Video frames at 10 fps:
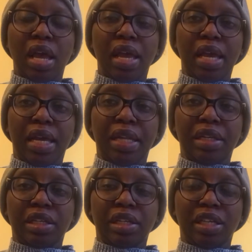
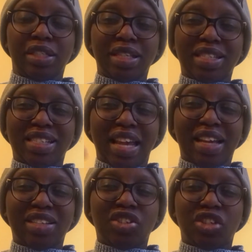and it just
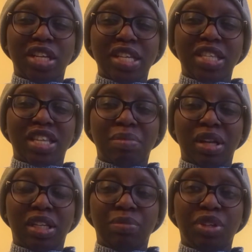like straightens them a
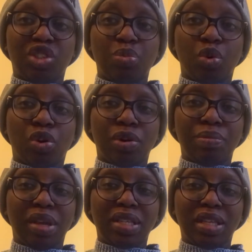little bit more,
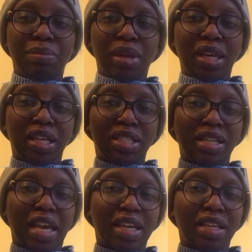making it
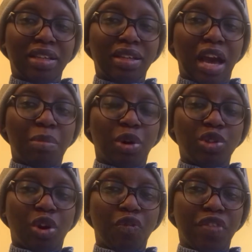like come out
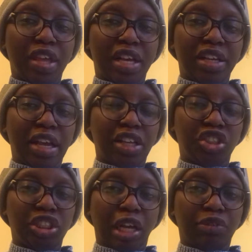of the
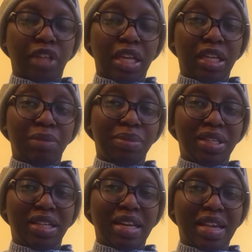shaft a little
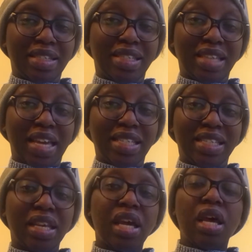bit less
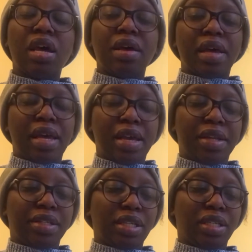tight.
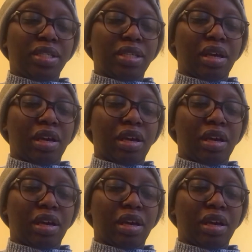And it